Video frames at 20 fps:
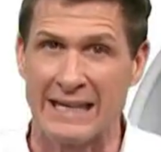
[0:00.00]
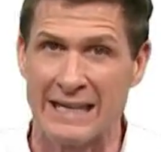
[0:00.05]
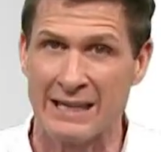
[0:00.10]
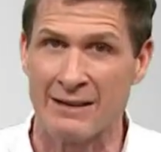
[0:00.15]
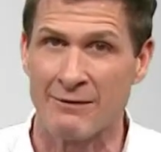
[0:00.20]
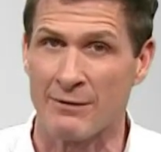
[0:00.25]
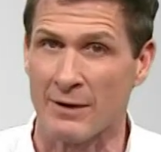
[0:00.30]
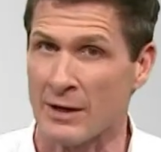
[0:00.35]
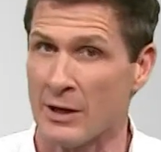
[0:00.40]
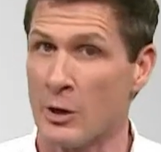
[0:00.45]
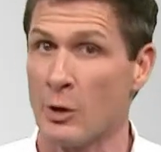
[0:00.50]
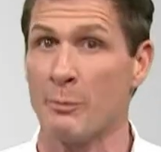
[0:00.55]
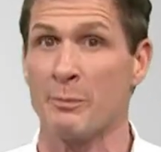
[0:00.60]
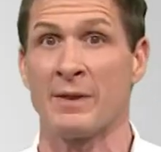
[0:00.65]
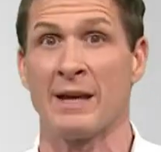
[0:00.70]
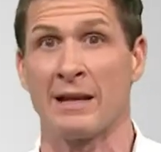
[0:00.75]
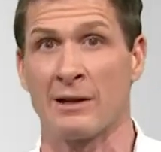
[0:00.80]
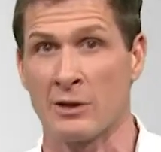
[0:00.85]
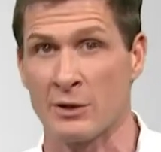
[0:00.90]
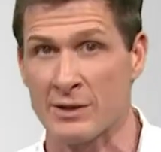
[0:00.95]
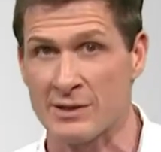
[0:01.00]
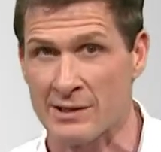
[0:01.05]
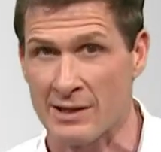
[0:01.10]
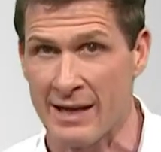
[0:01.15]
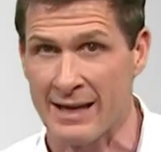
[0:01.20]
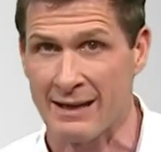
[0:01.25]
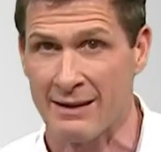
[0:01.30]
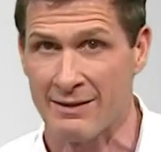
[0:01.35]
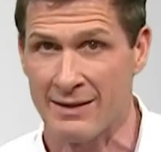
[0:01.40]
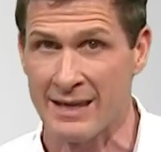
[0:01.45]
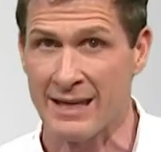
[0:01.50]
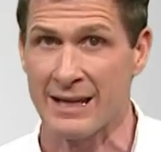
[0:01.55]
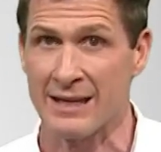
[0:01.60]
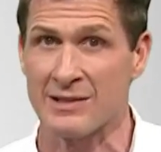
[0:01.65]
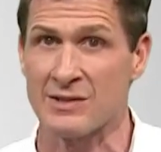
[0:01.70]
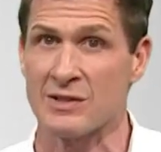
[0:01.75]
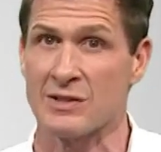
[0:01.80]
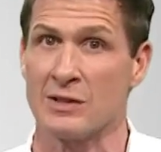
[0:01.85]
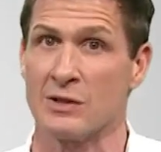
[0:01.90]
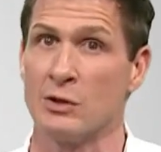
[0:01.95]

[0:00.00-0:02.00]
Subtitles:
an envelope that looks like this,